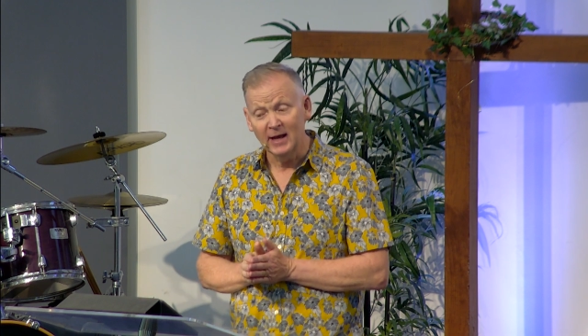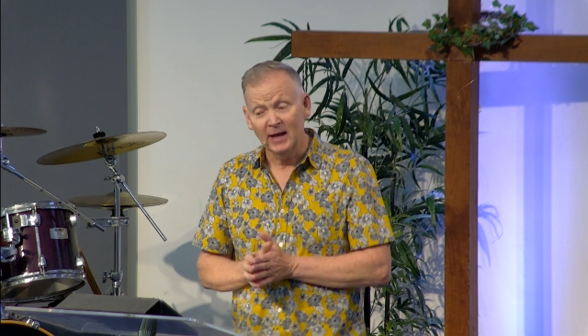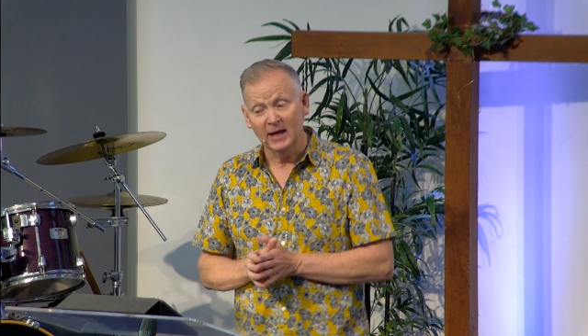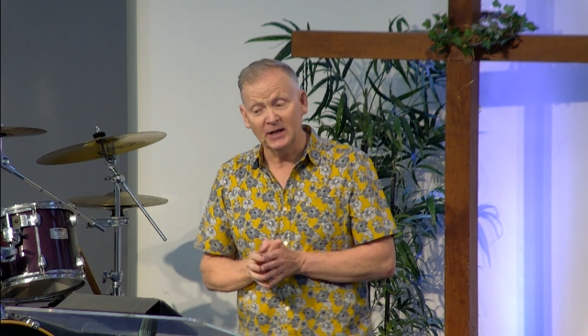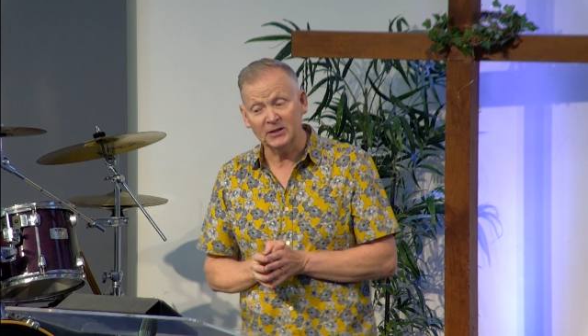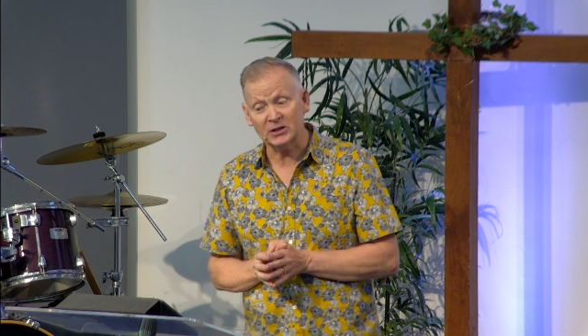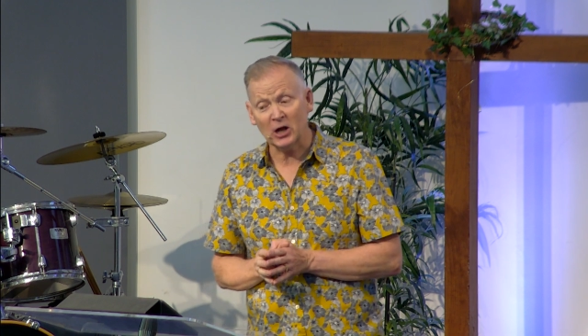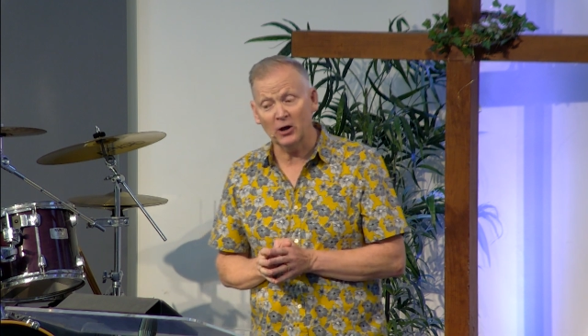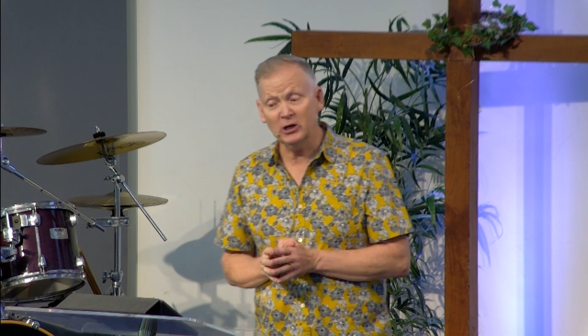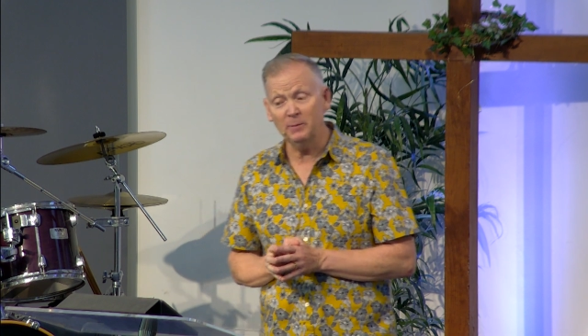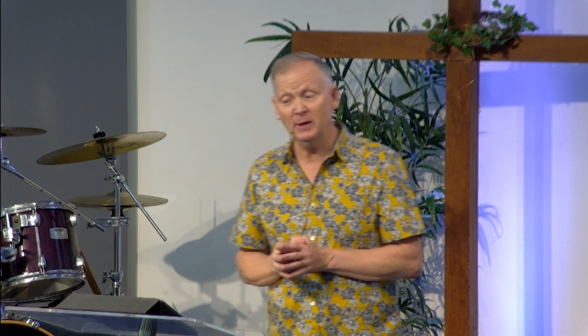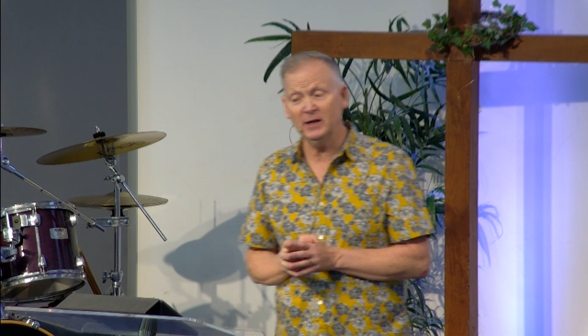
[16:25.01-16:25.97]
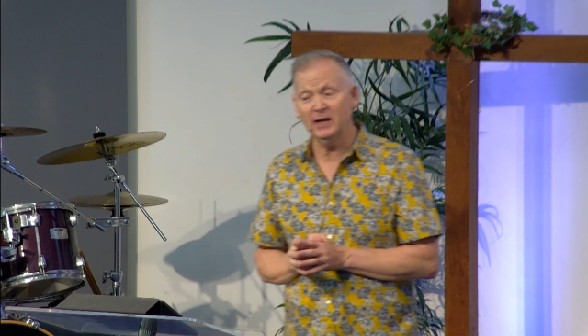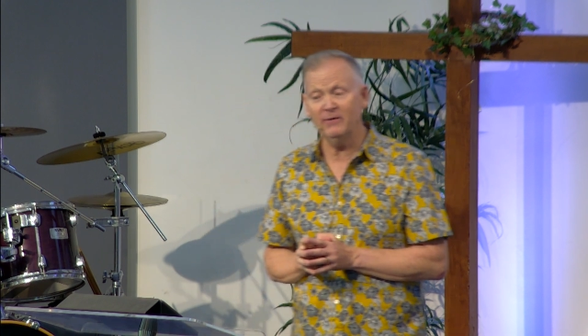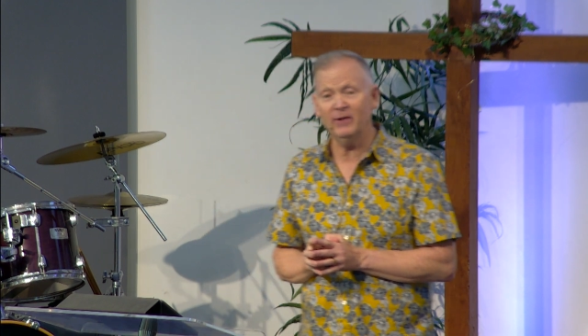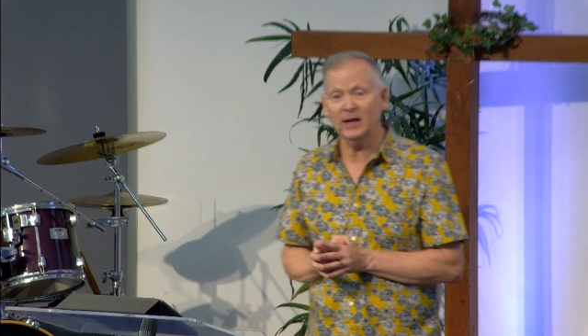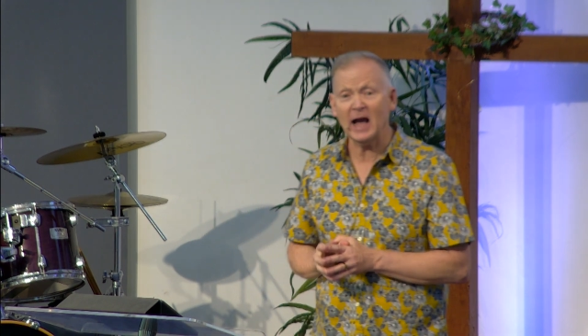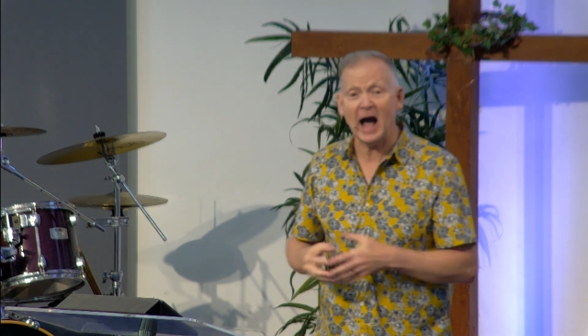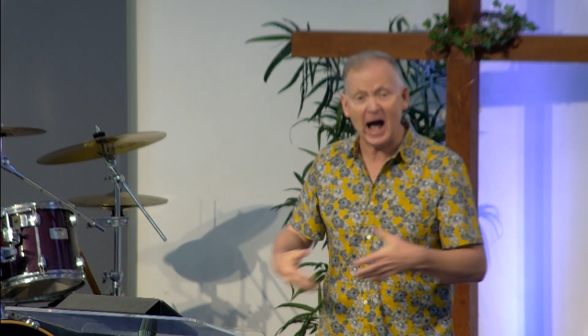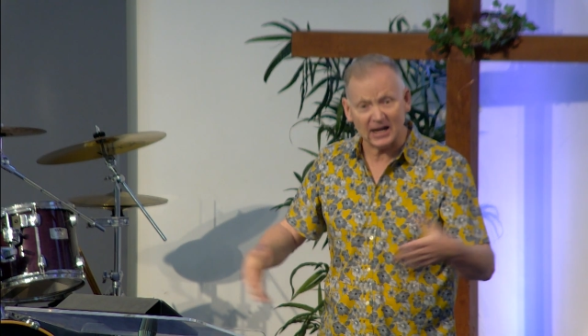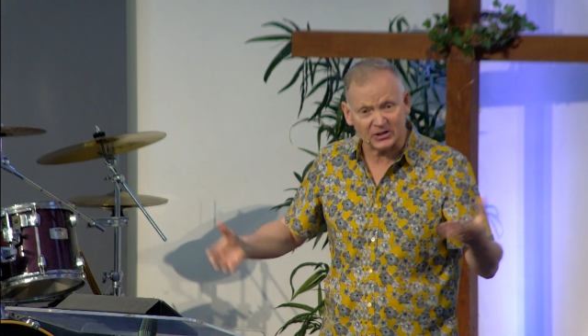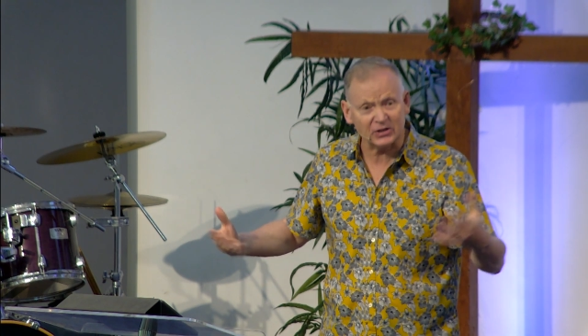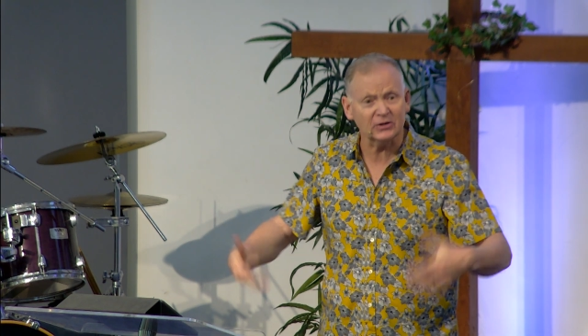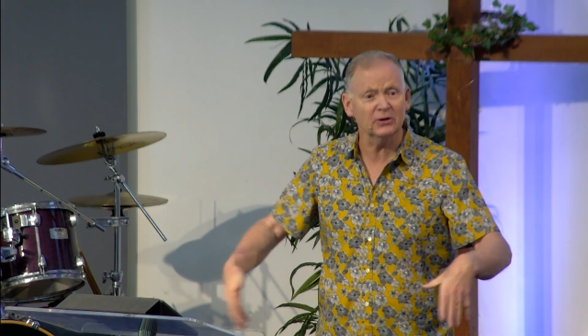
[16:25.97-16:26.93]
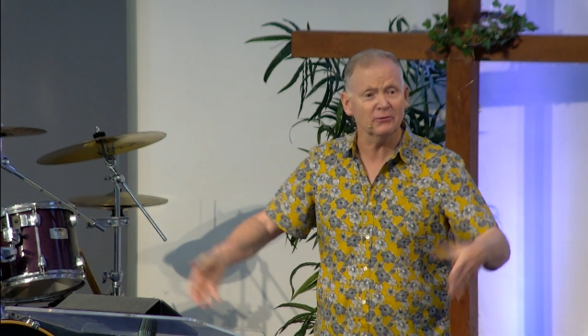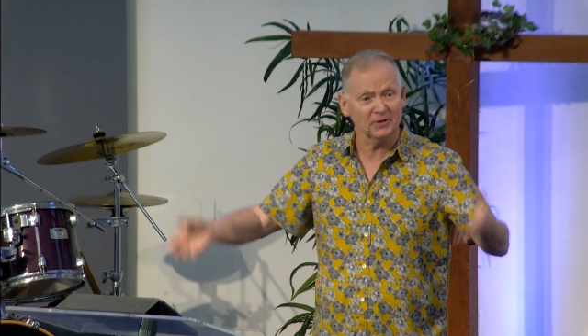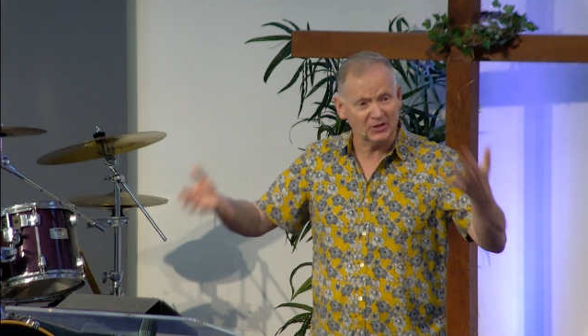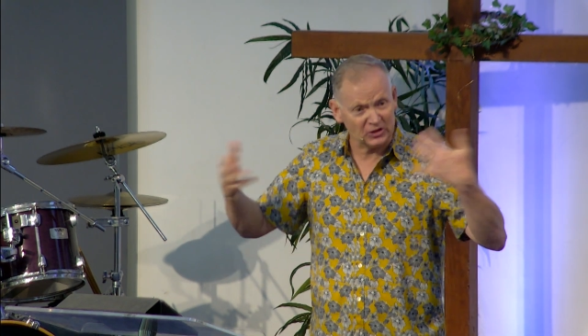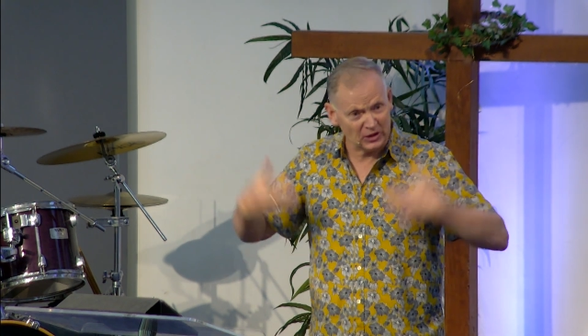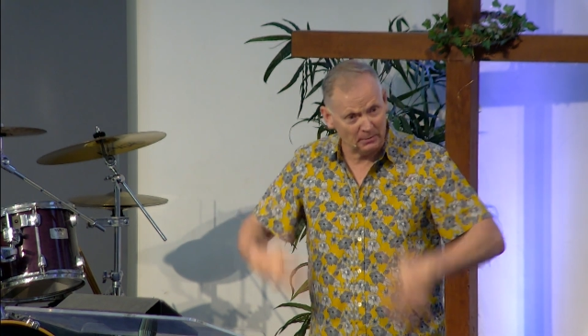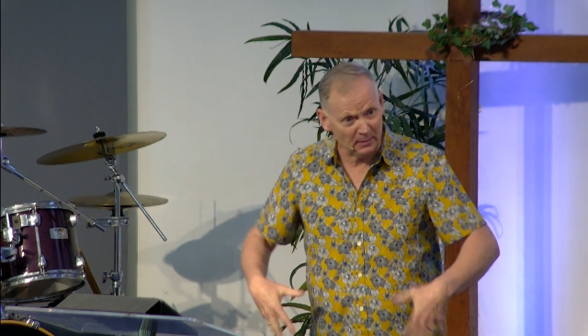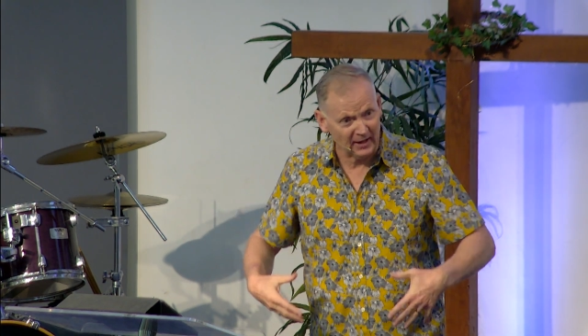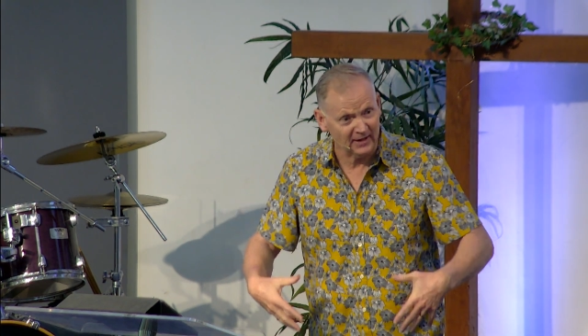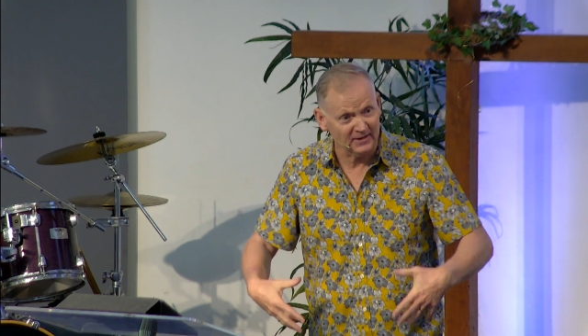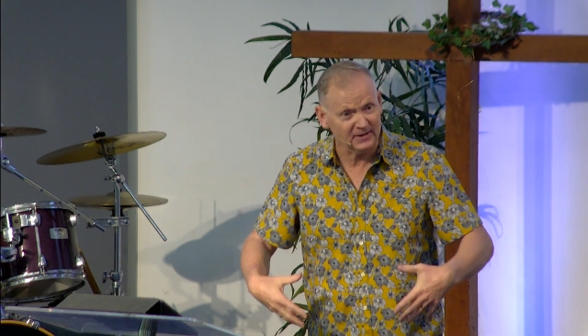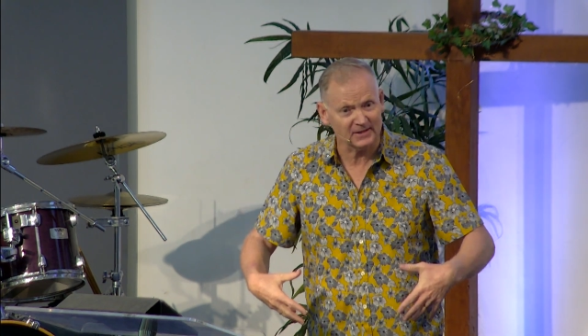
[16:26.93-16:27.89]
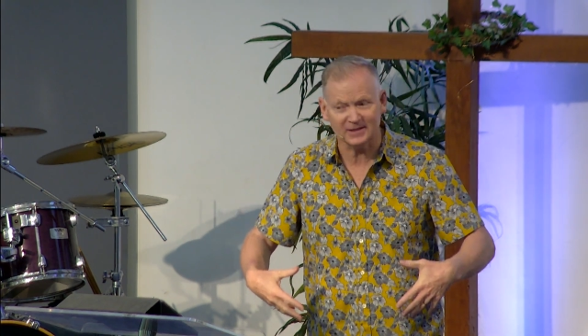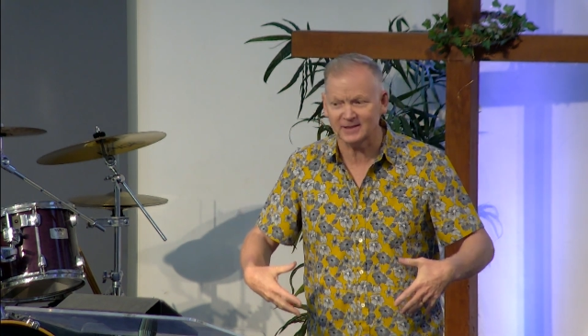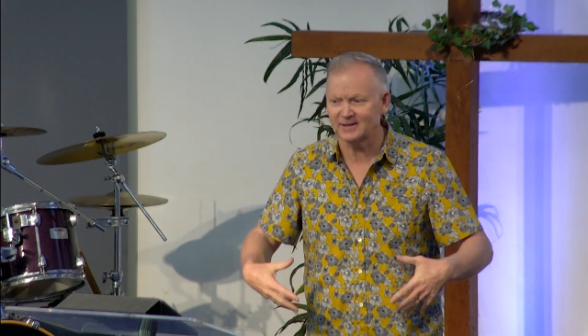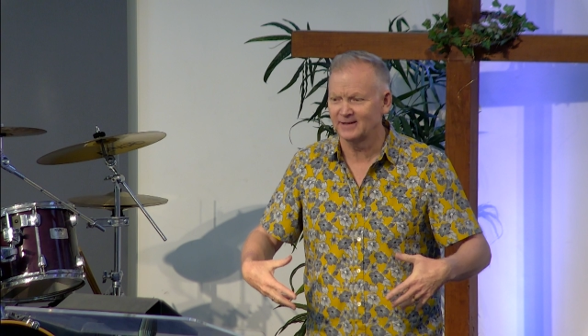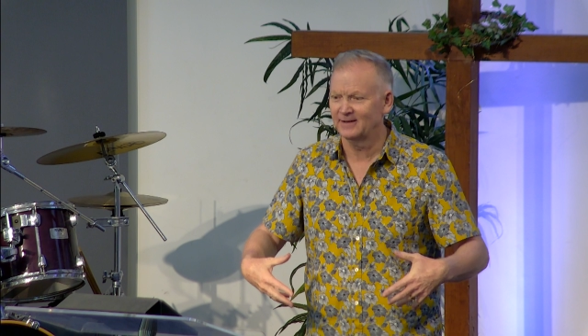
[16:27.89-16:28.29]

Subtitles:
is going to be giving us the recipients